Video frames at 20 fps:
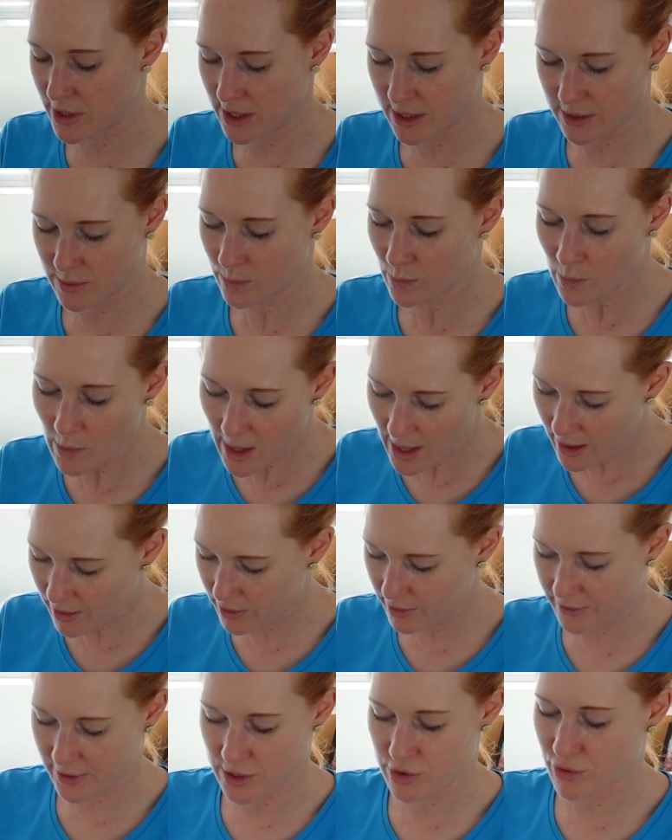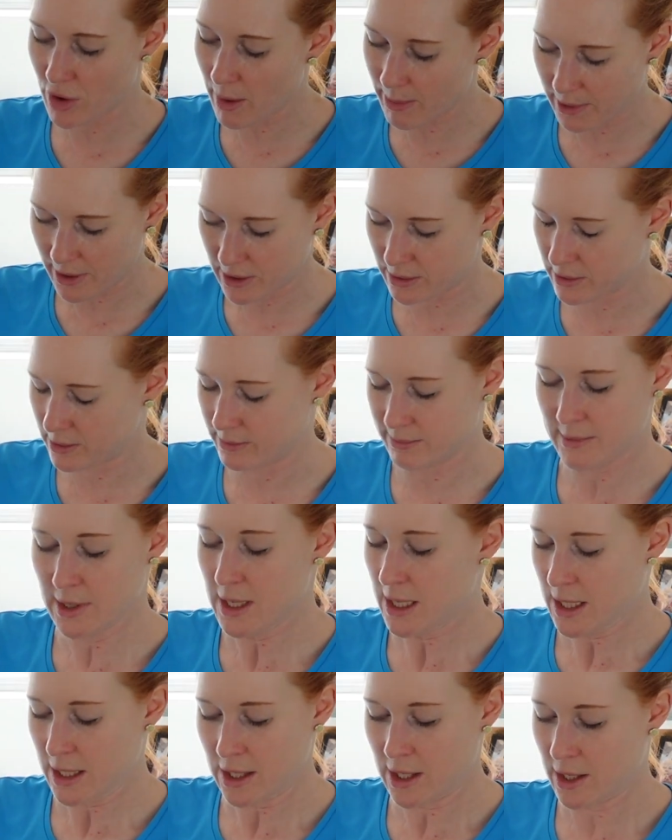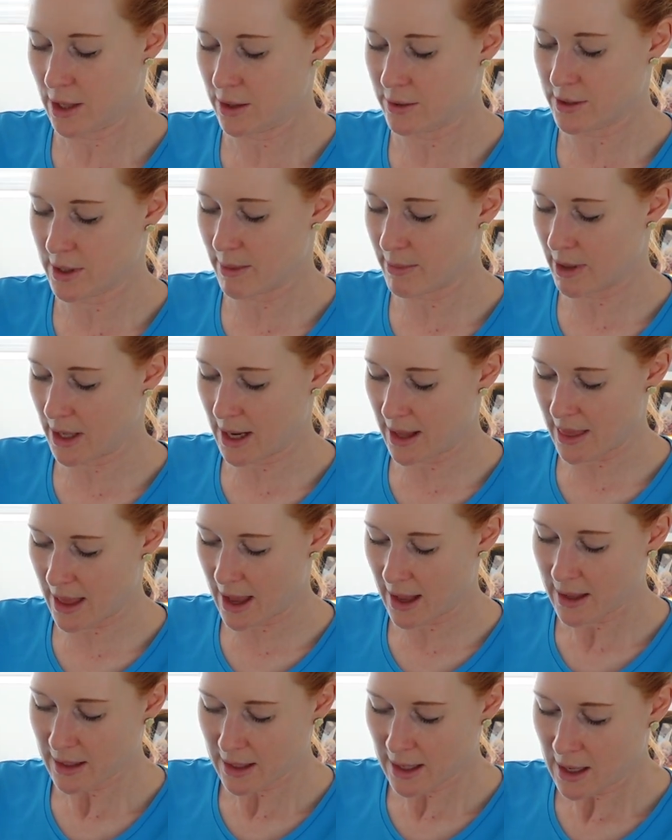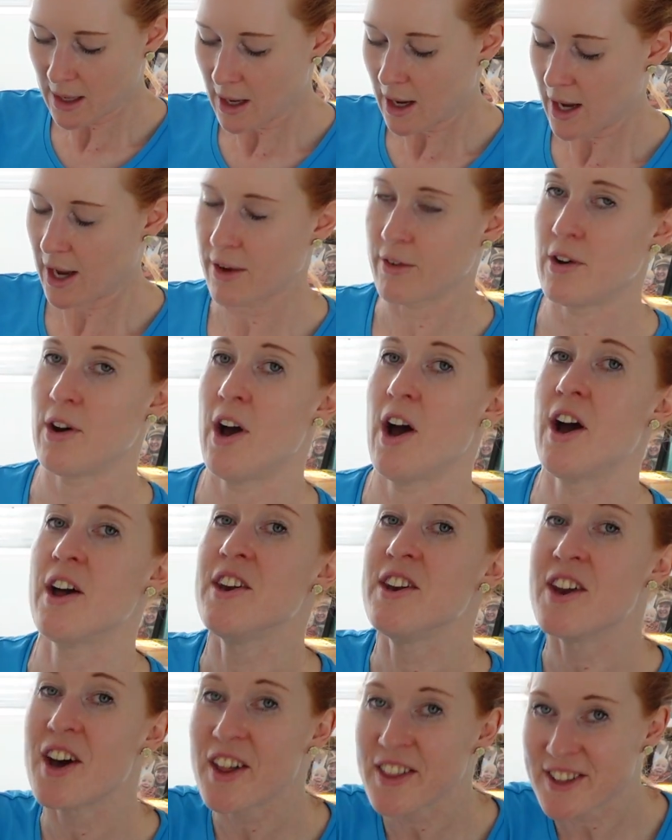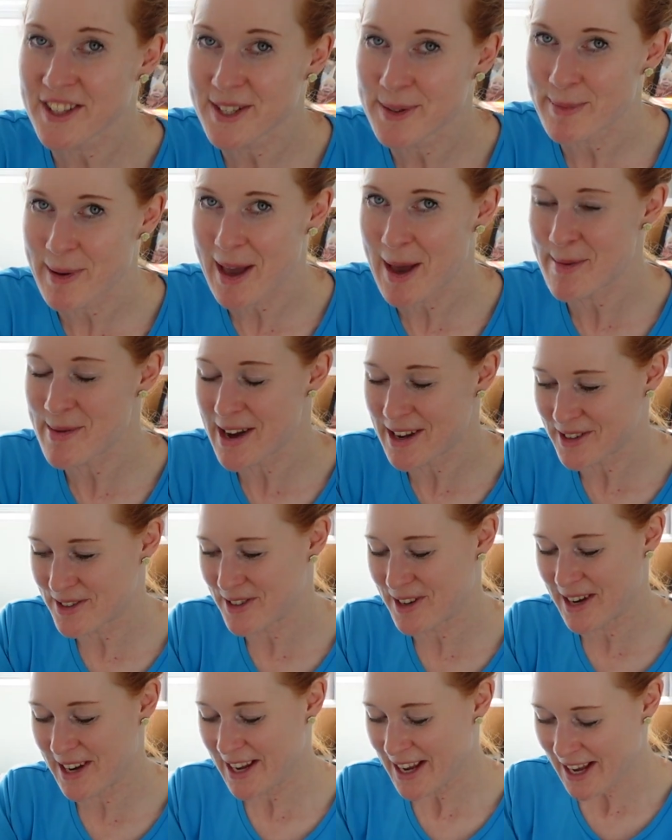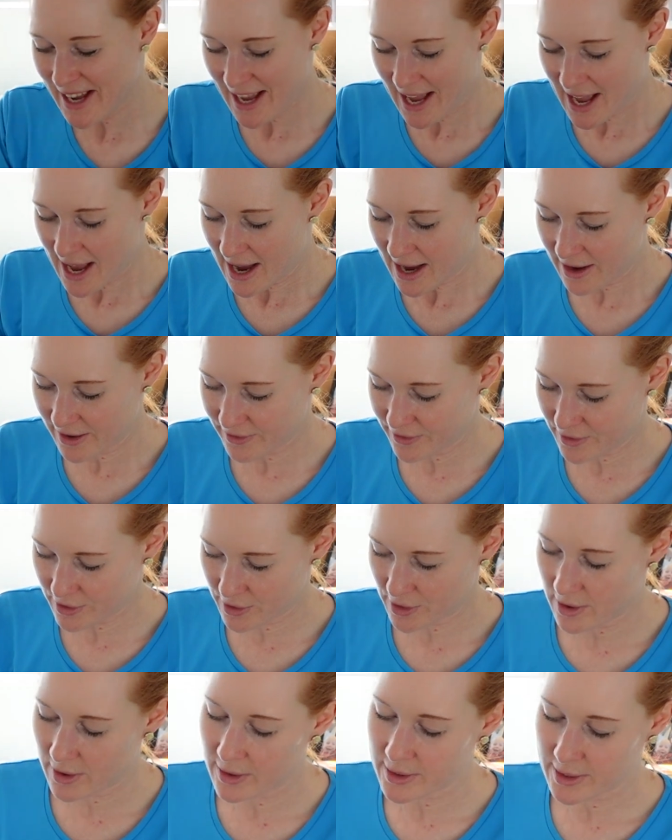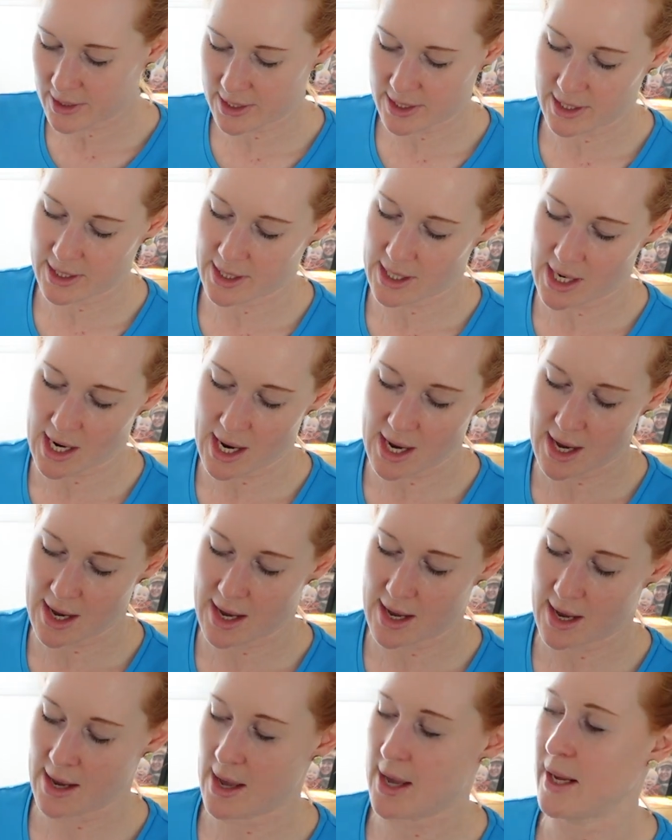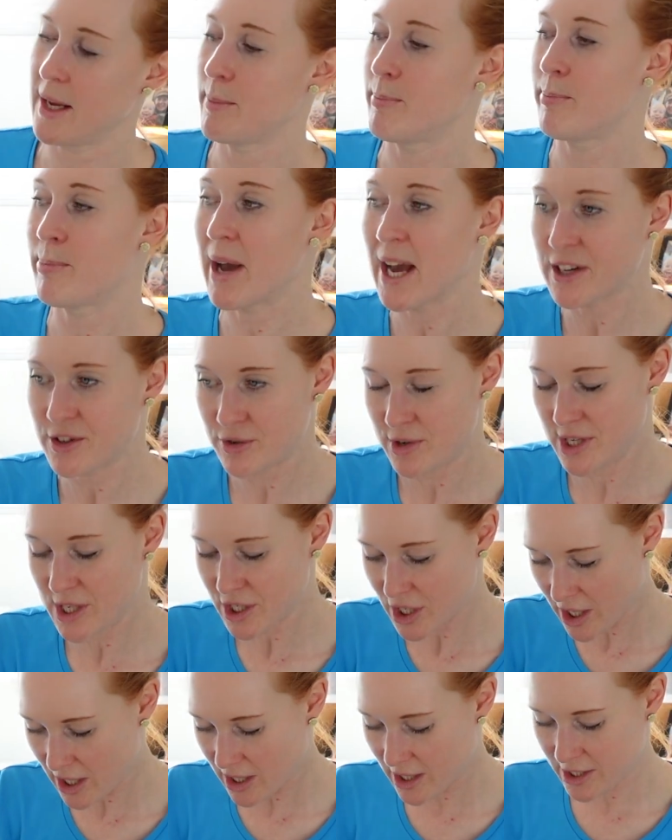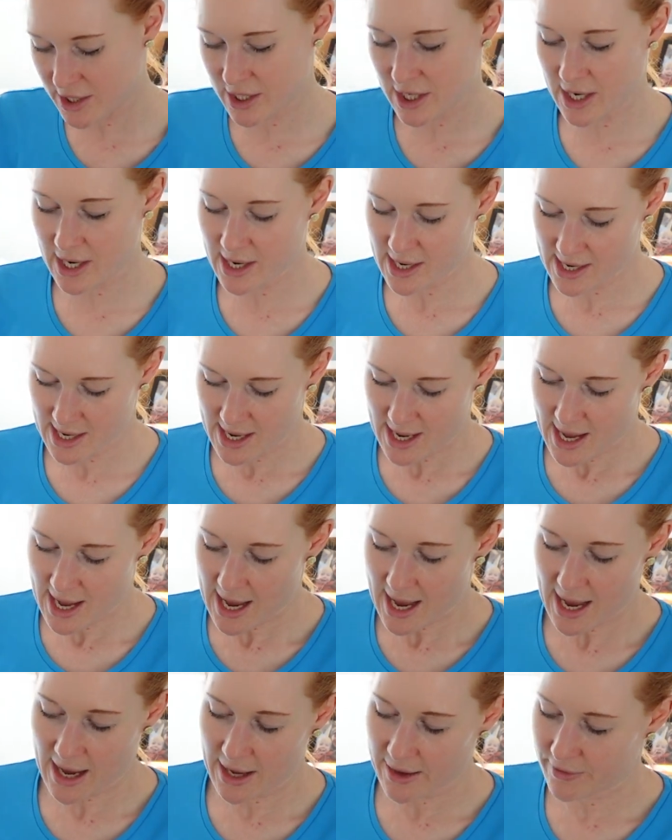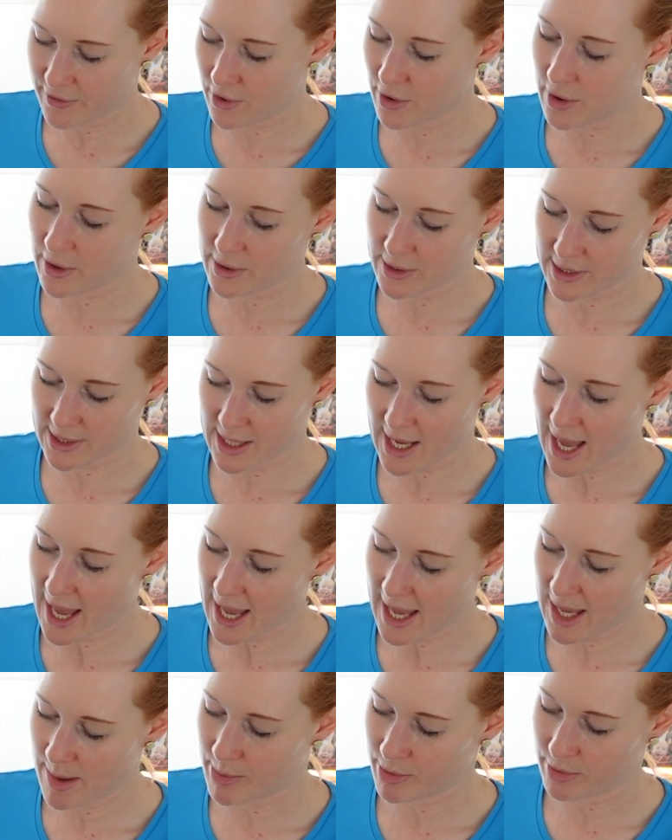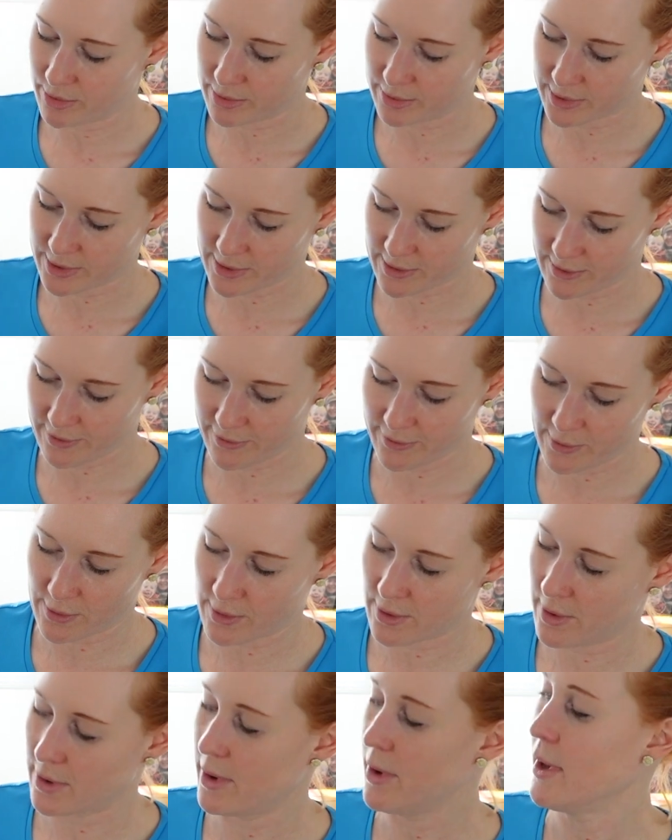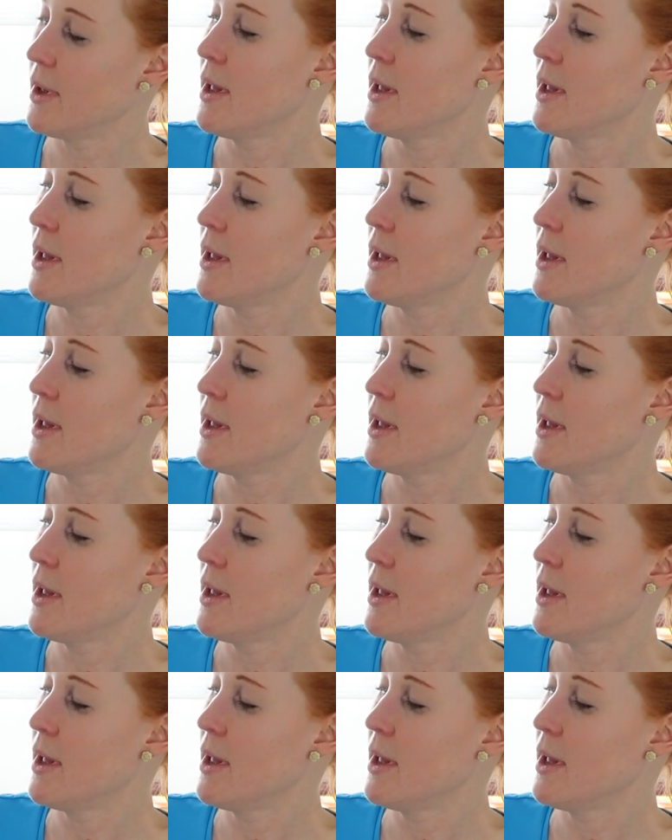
doesn't work, or if I drop it, or, you know, something like that. I've got another spare battery. I've got a battery charger. I've got cables for